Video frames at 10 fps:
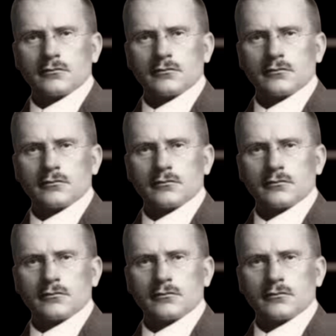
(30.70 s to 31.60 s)

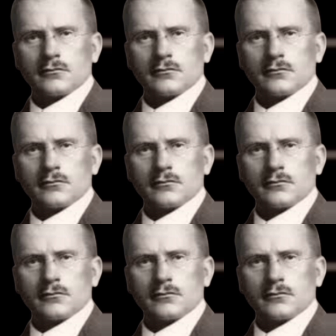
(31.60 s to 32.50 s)

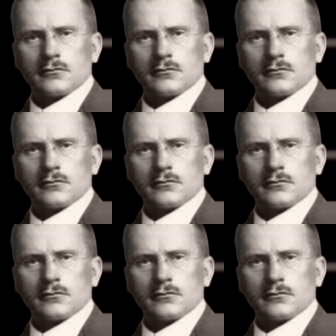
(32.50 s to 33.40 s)

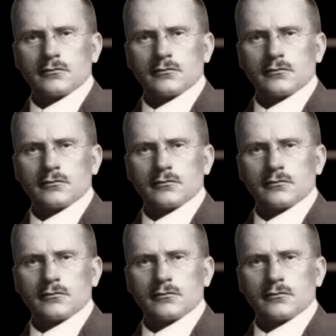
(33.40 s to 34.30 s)

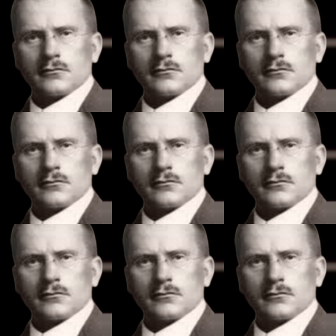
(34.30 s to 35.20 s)

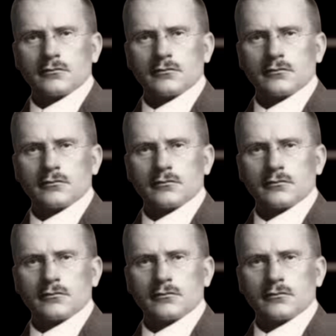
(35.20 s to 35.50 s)
[no speech]